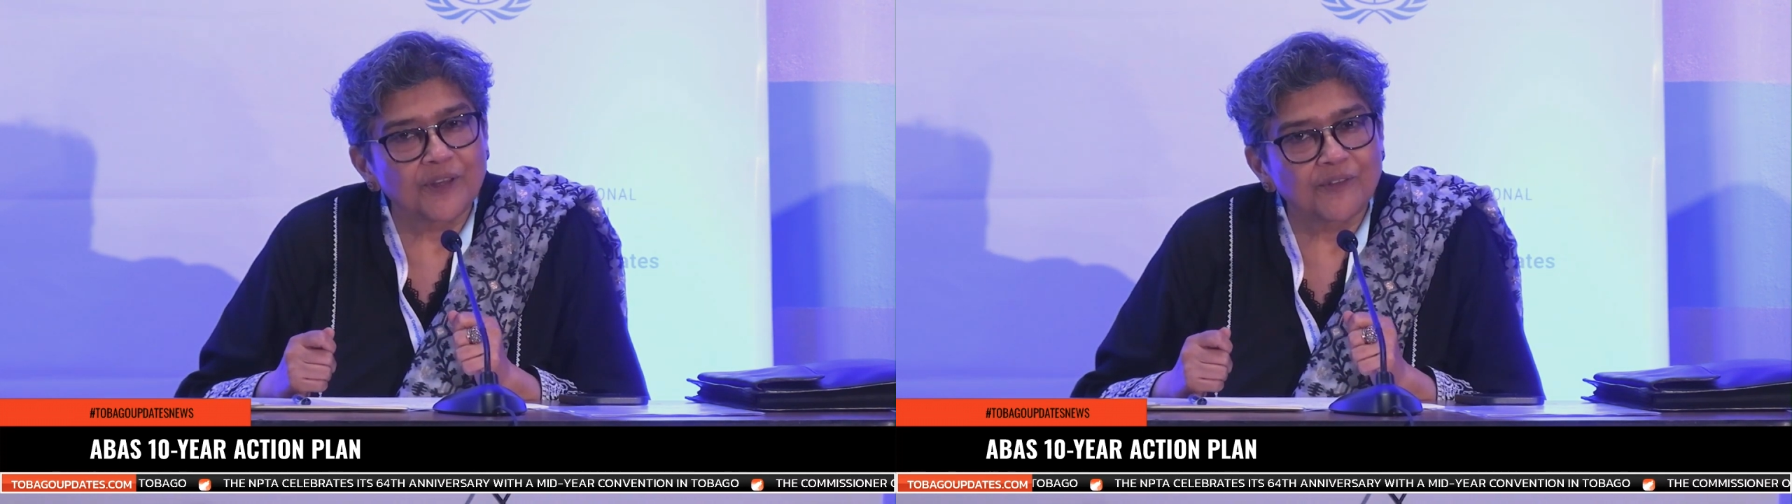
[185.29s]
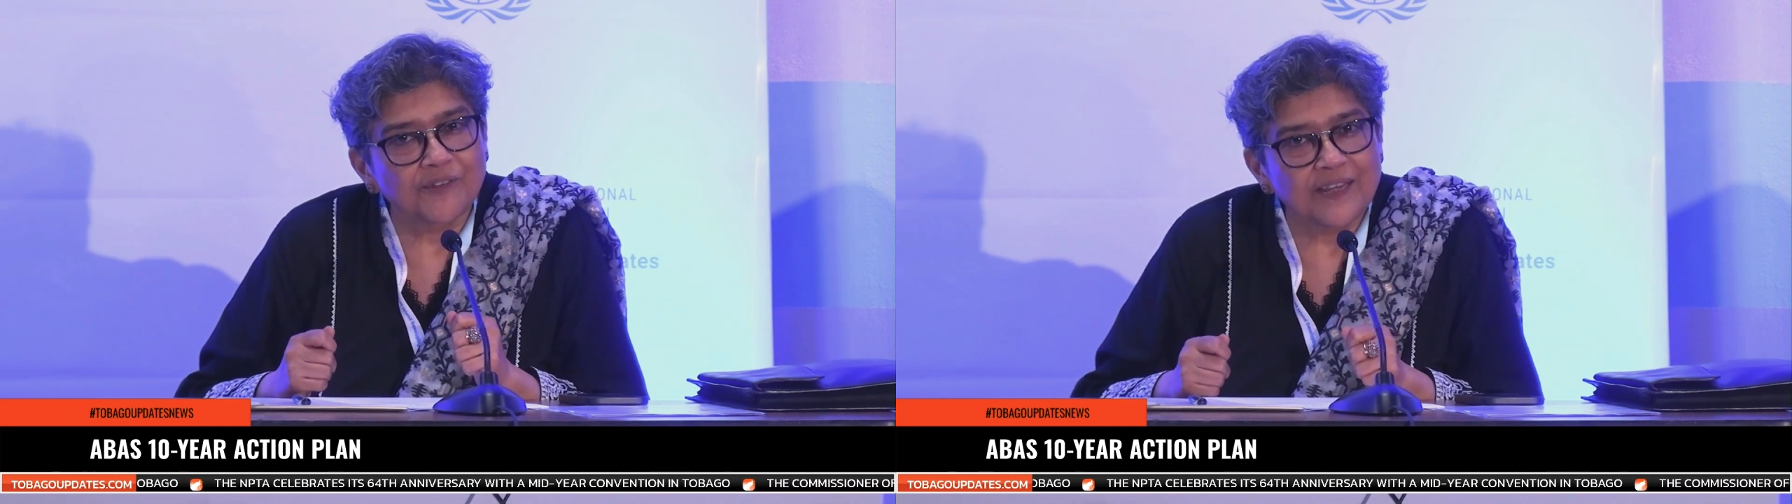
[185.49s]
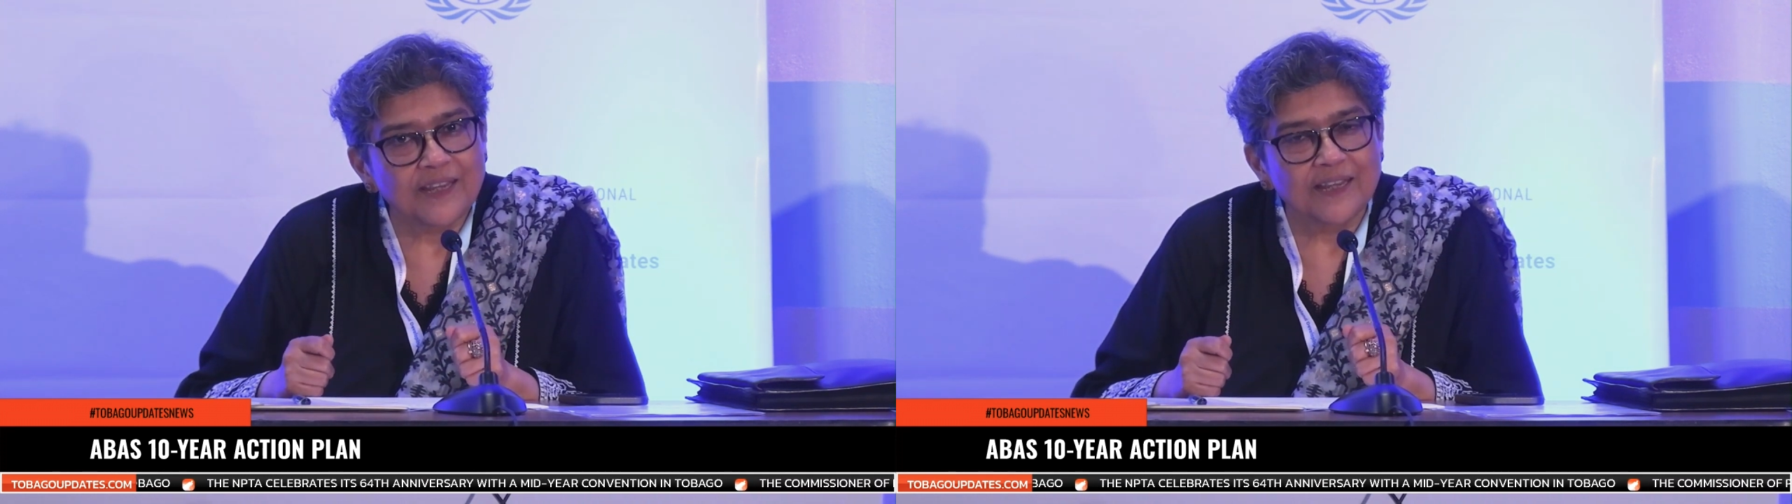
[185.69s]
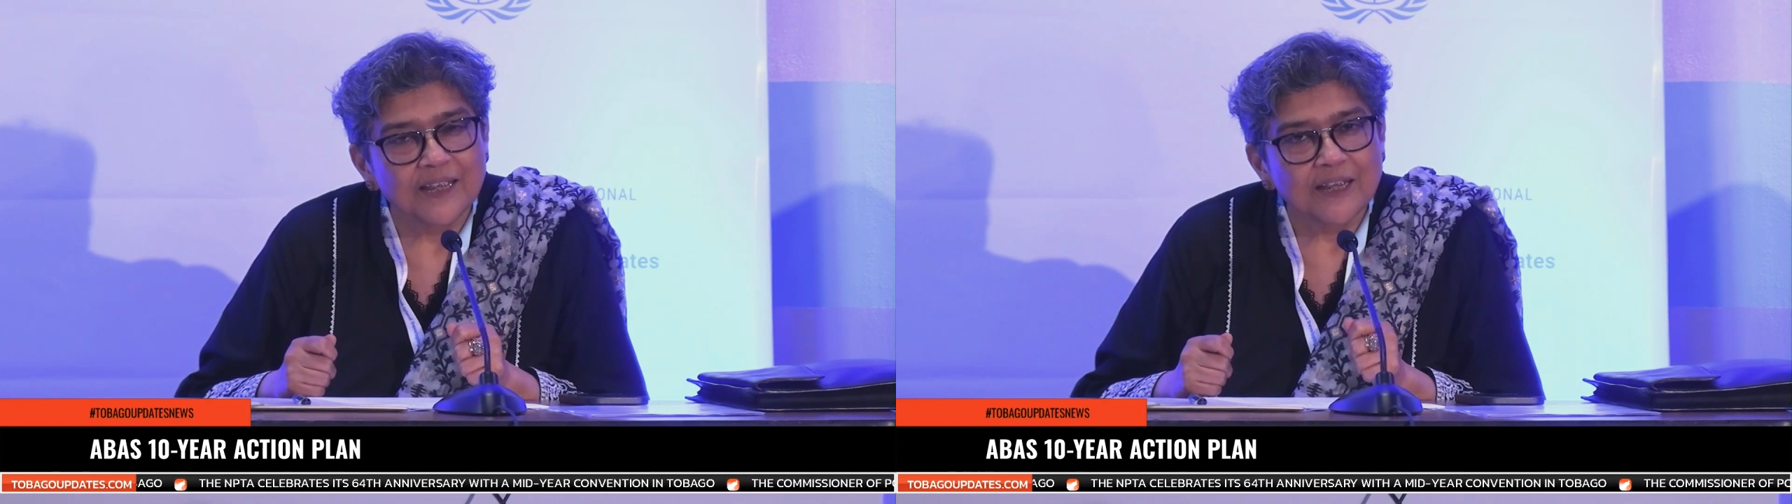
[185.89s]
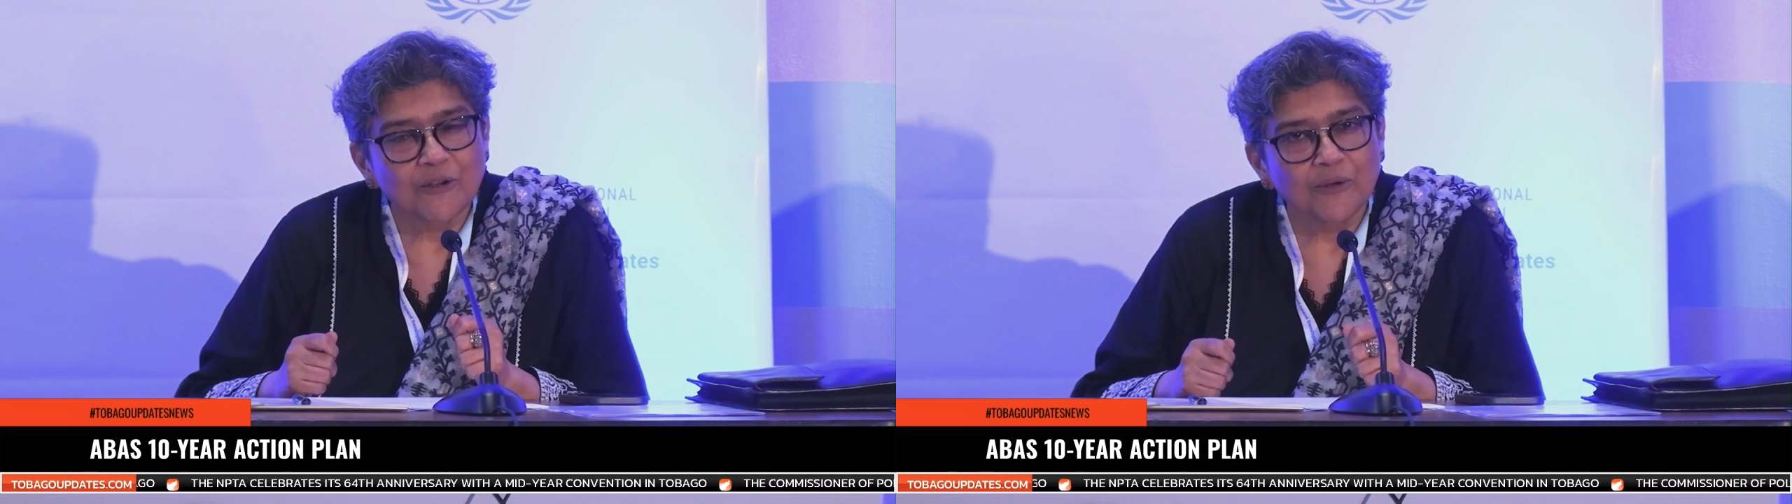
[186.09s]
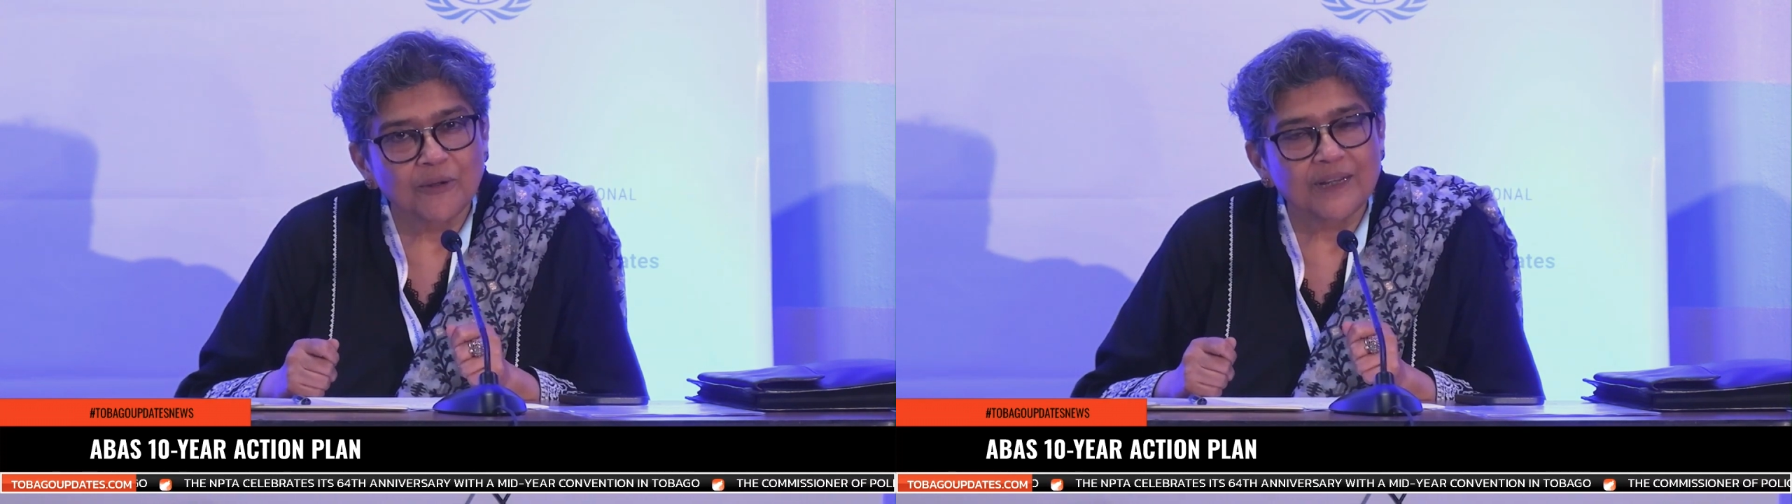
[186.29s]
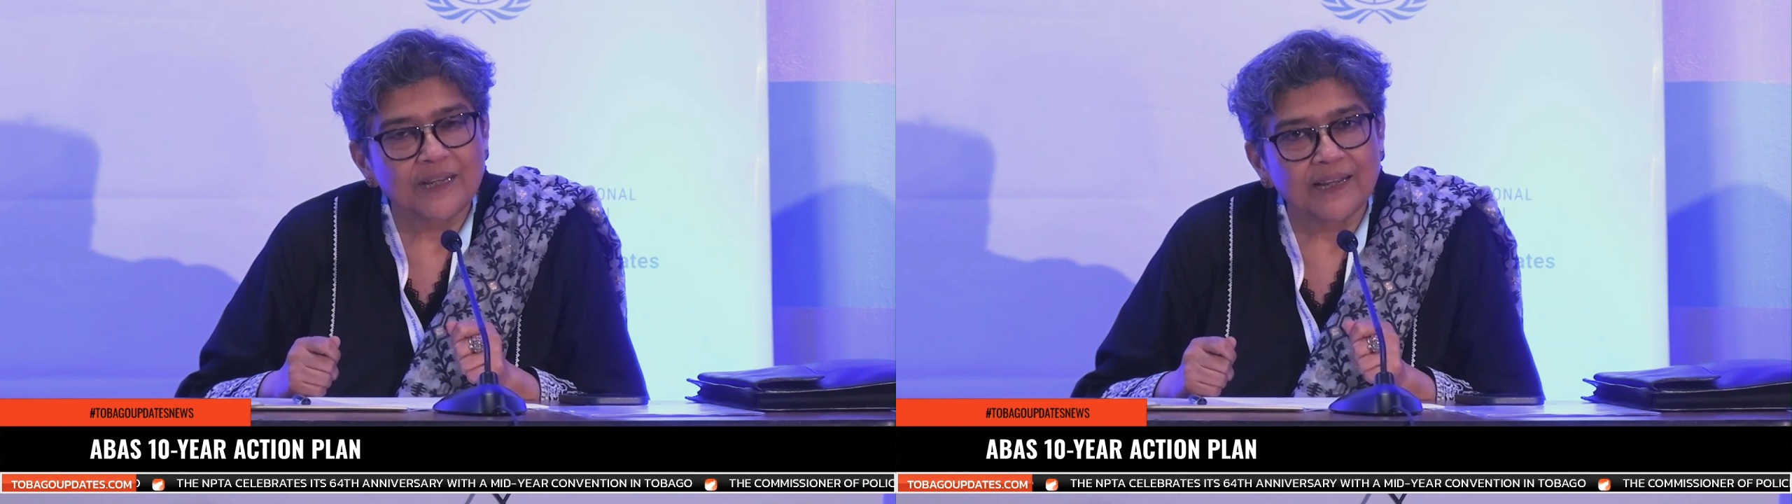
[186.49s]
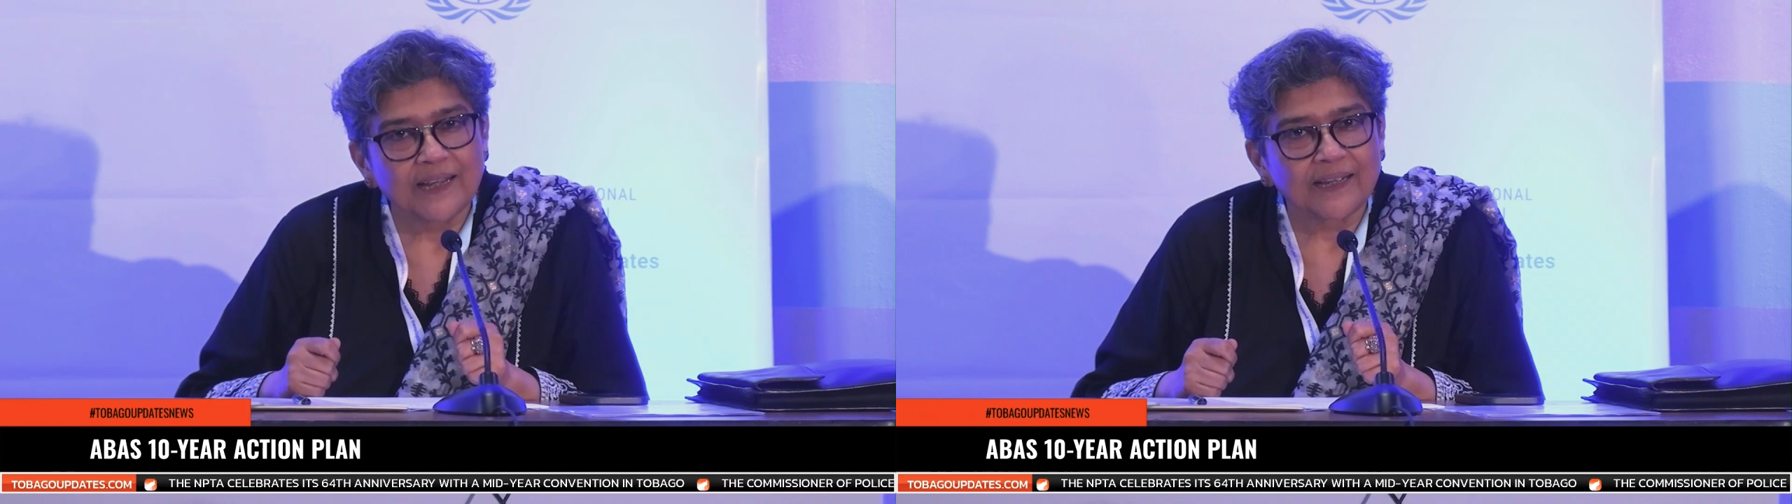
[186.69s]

they see concrete